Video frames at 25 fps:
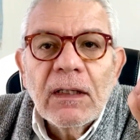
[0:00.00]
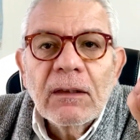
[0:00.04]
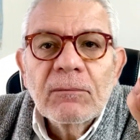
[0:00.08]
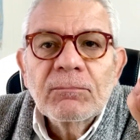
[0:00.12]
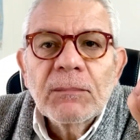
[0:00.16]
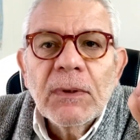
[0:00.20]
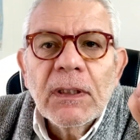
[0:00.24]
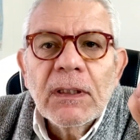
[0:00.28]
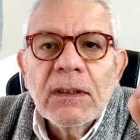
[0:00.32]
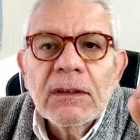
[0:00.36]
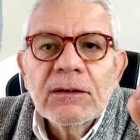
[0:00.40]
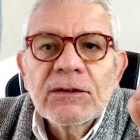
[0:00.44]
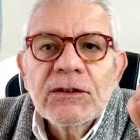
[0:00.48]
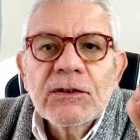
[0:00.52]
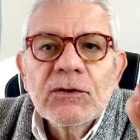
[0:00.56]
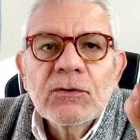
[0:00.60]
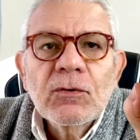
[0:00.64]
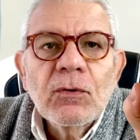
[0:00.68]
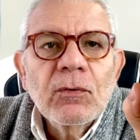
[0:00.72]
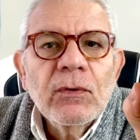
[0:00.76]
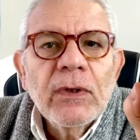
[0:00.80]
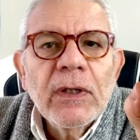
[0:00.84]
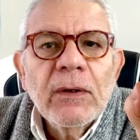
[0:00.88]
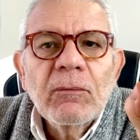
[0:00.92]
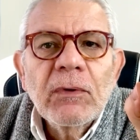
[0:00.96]
I just
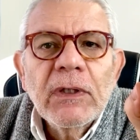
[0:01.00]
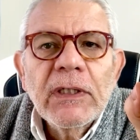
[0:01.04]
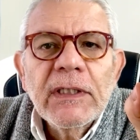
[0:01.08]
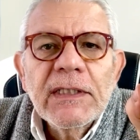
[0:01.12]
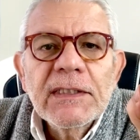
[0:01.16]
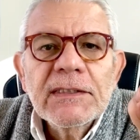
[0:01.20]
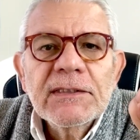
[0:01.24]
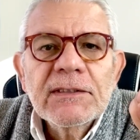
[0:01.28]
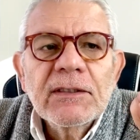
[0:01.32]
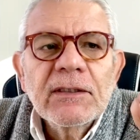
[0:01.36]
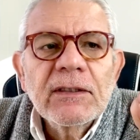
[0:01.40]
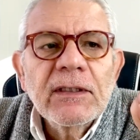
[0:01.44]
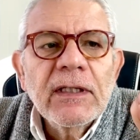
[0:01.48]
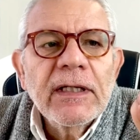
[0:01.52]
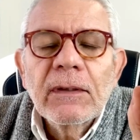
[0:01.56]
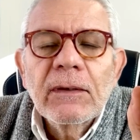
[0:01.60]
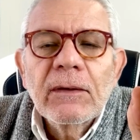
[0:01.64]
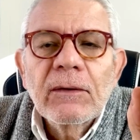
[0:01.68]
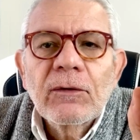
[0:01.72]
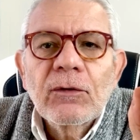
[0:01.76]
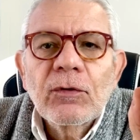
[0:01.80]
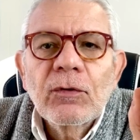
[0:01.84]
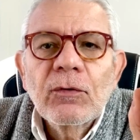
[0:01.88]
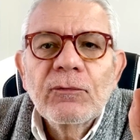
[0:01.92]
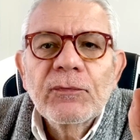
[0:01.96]
got that one yesterday,
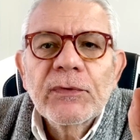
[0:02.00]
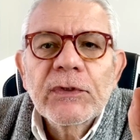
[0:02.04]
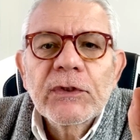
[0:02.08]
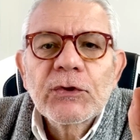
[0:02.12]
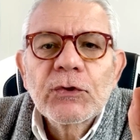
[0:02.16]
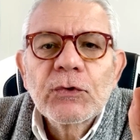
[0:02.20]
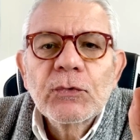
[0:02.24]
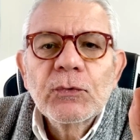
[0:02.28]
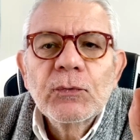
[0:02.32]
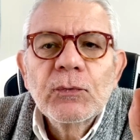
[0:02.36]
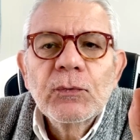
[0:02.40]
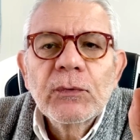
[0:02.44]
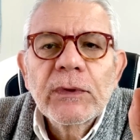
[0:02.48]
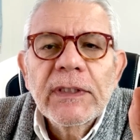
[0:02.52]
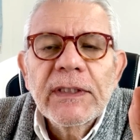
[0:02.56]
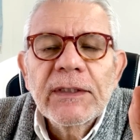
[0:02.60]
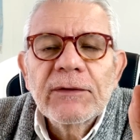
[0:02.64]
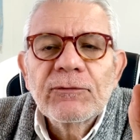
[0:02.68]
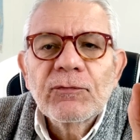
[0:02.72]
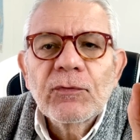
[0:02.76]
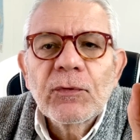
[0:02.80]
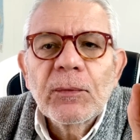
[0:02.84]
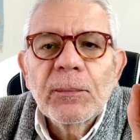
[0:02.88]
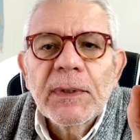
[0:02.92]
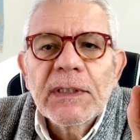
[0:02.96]
Rover 2
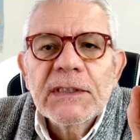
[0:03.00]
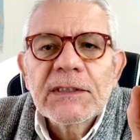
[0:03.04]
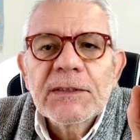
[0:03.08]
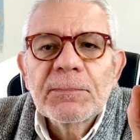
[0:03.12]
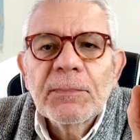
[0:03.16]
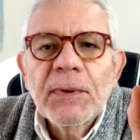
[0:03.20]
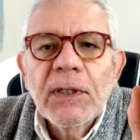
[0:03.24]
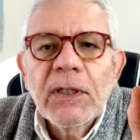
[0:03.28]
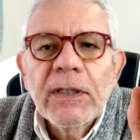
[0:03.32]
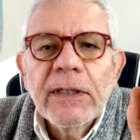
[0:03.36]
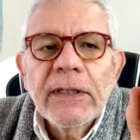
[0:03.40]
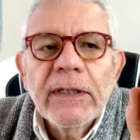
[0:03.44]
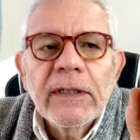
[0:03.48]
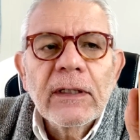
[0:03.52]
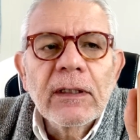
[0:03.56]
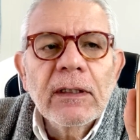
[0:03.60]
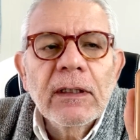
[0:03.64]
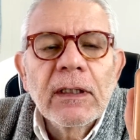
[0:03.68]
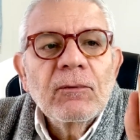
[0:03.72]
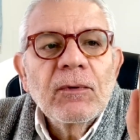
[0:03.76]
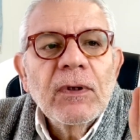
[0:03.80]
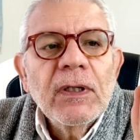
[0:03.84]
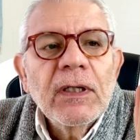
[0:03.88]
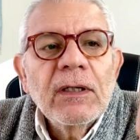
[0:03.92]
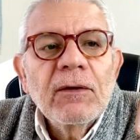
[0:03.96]
kit from Aspire.
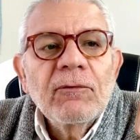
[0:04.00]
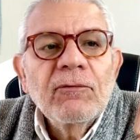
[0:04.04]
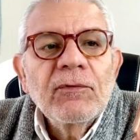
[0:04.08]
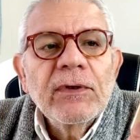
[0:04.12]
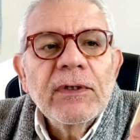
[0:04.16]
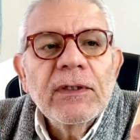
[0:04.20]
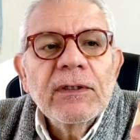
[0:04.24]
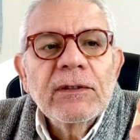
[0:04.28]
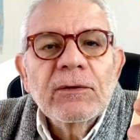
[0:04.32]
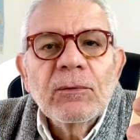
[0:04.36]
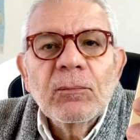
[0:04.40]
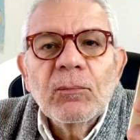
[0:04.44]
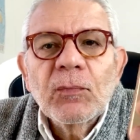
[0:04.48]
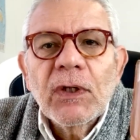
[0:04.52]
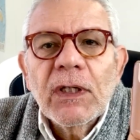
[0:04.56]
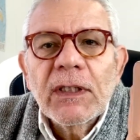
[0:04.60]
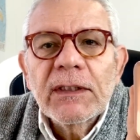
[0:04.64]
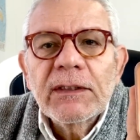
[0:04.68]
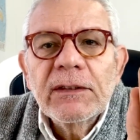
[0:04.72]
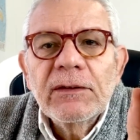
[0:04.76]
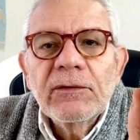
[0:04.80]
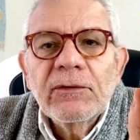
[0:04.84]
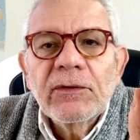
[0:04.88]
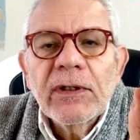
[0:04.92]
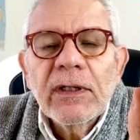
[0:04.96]
What a lovely little I
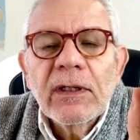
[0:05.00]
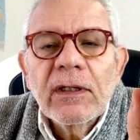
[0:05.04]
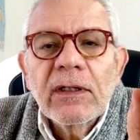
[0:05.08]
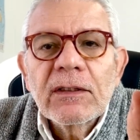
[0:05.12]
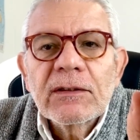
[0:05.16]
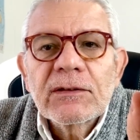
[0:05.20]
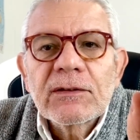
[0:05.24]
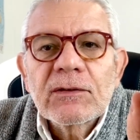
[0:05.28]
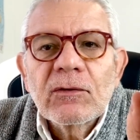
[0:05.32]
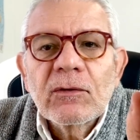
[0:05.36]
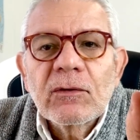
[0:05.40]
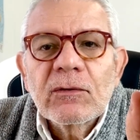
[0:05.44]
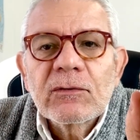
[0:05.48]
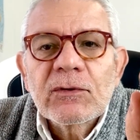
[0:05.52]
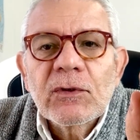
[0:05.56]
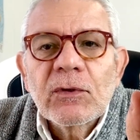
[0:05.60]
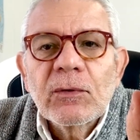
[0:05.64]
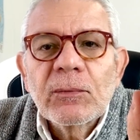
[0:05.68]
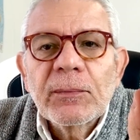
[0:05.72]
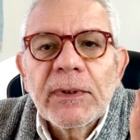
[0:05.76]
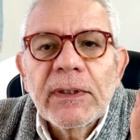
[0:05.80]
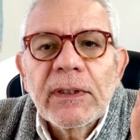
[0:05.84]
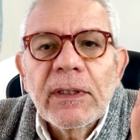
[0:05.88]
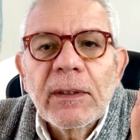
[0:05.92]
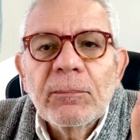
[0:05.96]
didn't realize it was going
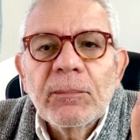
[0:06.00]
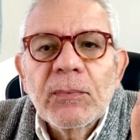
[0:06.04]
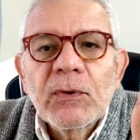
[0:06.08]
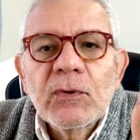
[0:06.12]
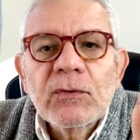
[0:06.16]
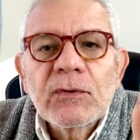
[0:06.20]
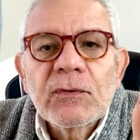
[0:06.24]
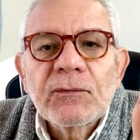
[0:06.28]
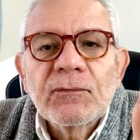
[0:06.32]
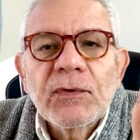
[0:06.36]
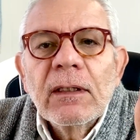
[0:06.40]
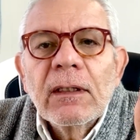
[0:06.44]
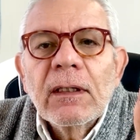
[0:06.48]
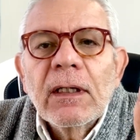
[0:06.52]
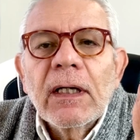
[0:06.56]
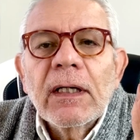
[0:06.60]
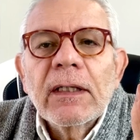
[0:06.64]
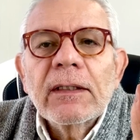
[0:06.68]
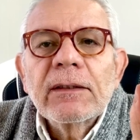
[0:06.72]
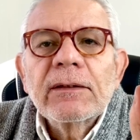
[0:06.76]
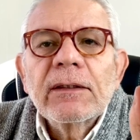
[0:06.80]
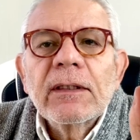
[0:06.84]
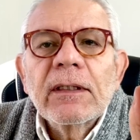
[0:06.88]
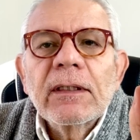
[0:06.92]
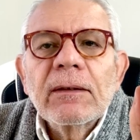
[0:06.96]
to be that beautiful.
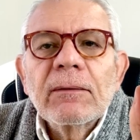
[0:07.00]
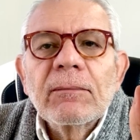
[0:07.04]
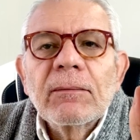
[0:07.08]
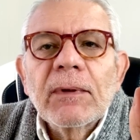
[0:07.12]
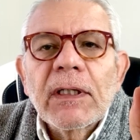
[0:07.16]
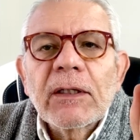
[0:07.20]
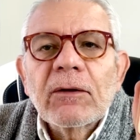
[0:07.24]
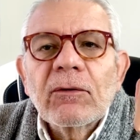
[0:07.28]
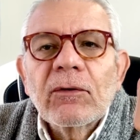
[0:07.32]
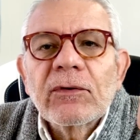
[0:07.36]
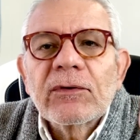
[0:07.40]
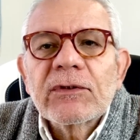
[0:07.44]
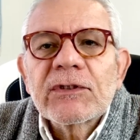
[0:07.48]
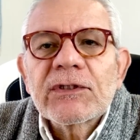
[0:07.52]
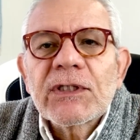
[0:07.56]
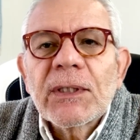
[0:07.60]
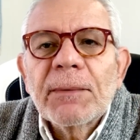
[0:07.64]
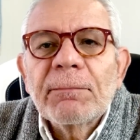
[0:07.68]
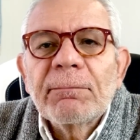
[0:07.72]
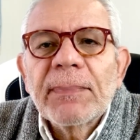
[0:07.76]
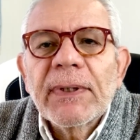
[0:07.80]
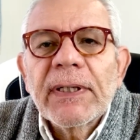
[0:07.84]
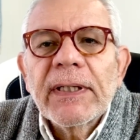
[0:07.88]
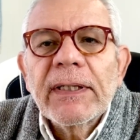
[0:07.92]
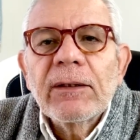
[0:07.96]
And I got it the
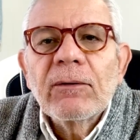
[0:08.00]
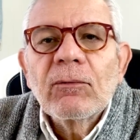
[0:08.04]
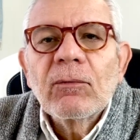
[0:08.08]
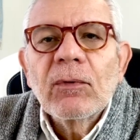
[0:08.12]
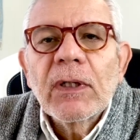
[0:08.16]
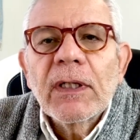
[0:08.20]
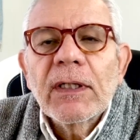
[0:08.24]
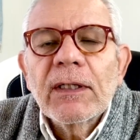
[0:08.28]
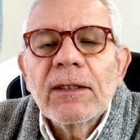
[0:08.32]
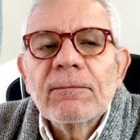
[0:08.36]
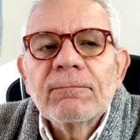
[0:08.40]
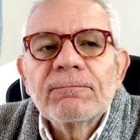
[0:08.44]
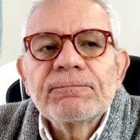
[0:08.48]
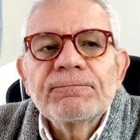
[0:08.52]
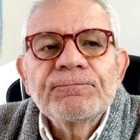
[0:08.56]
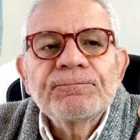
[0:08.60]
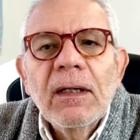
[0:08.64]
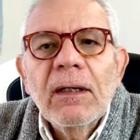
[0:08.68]
champagne one.